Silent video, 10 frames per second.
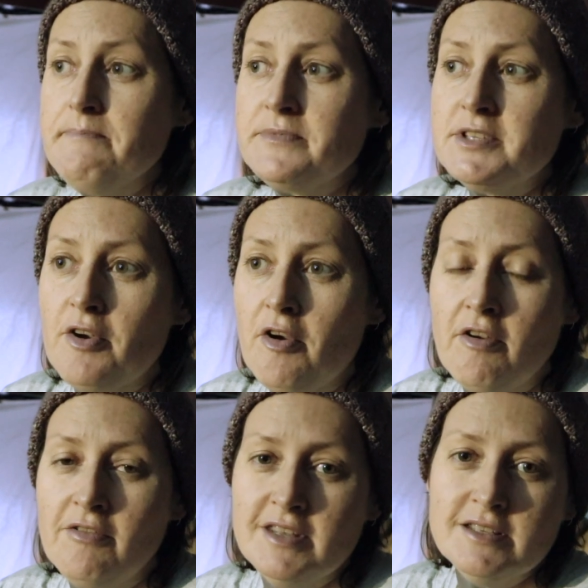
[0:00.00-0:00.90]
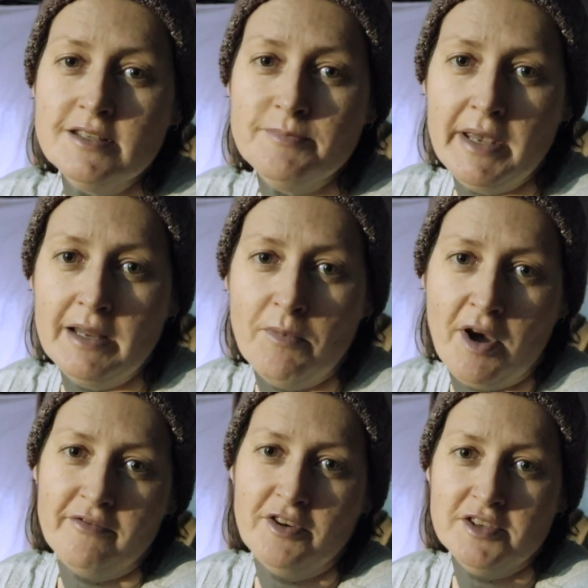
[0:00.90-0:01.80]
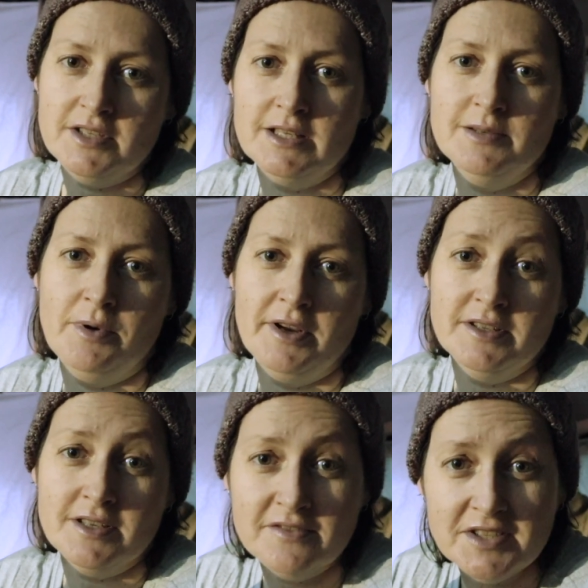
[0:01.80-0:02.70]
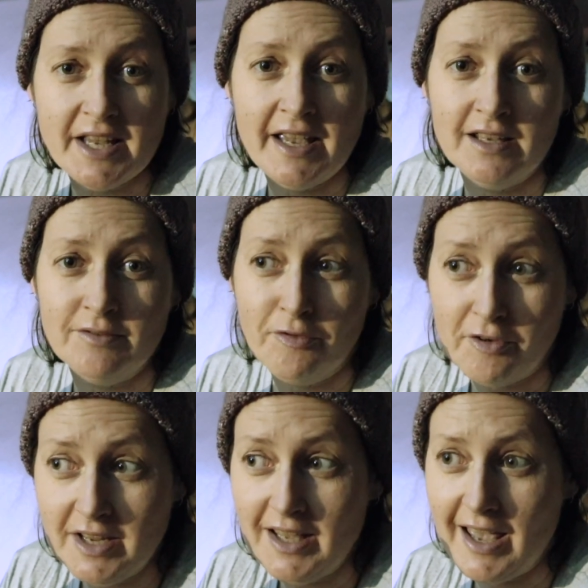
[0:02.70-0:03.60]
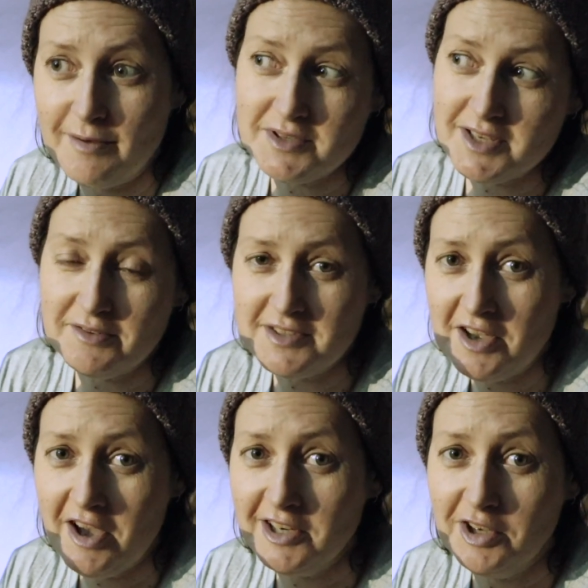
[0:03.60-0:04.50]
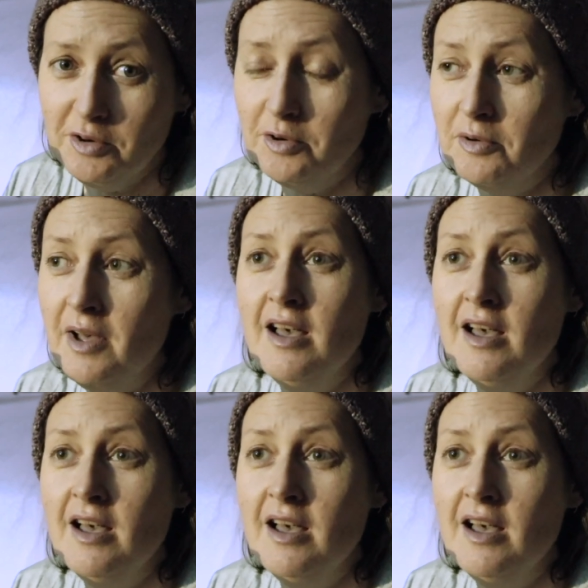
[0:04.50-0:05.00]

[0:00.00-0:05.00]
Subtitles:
So this has been my first experience of staying in free camp, so it's kind of cool.